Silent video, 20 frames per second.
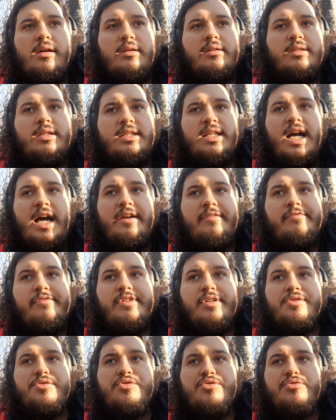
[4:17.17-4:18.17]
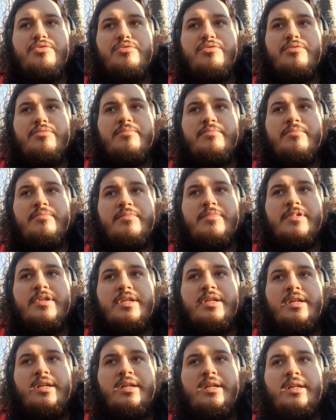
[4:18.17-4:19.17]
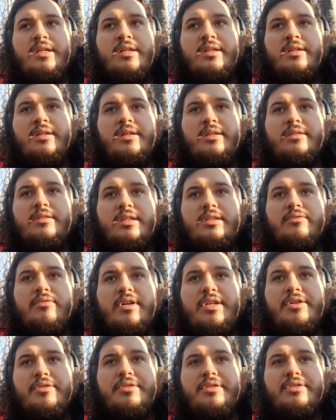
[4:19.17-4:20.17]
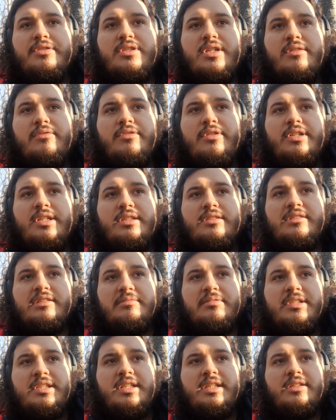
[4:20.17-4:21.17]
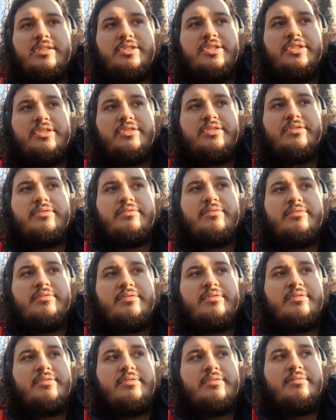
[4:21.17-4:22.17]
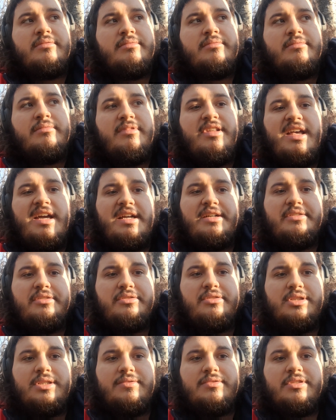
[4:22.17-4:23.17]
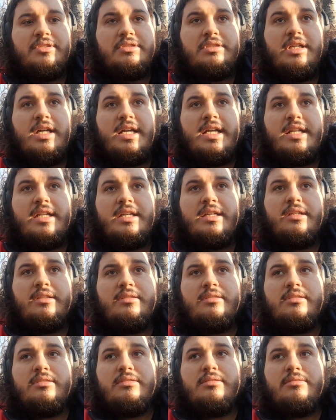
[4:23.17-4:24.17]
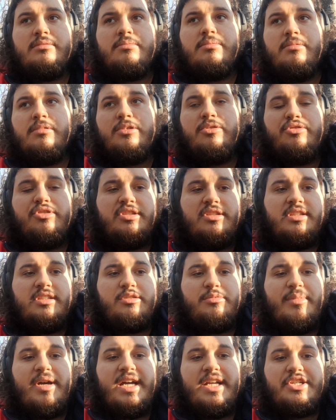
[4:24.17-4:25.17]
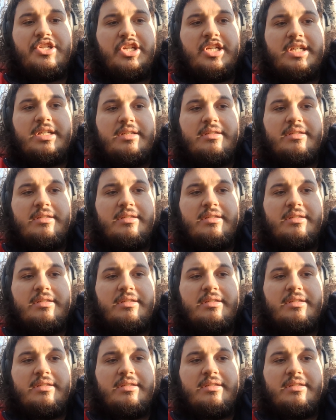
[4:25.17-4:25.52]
that I feel too, is that when you discover that something is just there to serve society, it loses its magic.